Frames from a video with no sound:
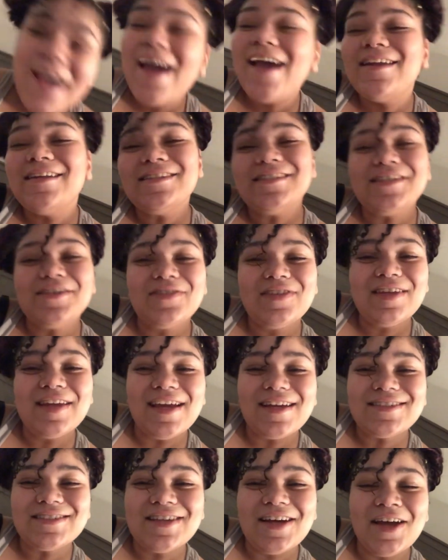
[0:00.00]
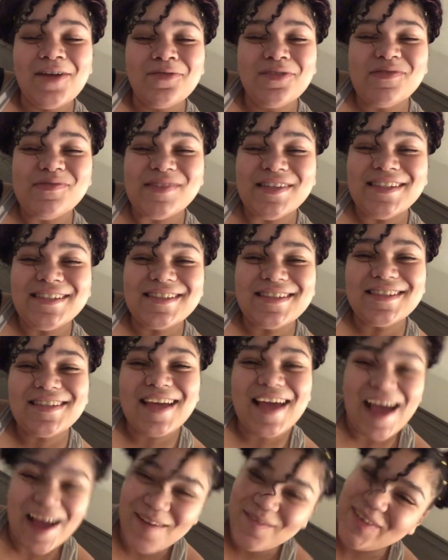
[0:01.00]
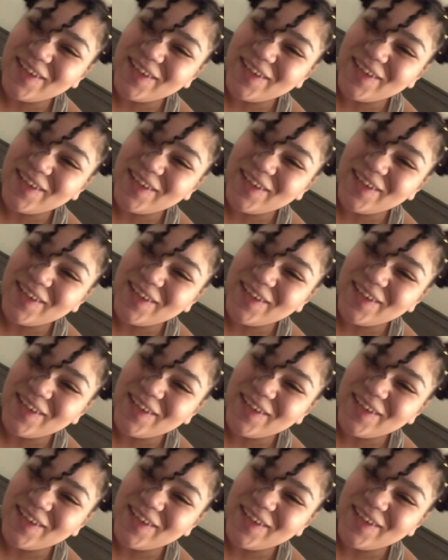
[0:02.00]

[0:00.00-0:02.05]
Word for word: And until the next time, roomies, have a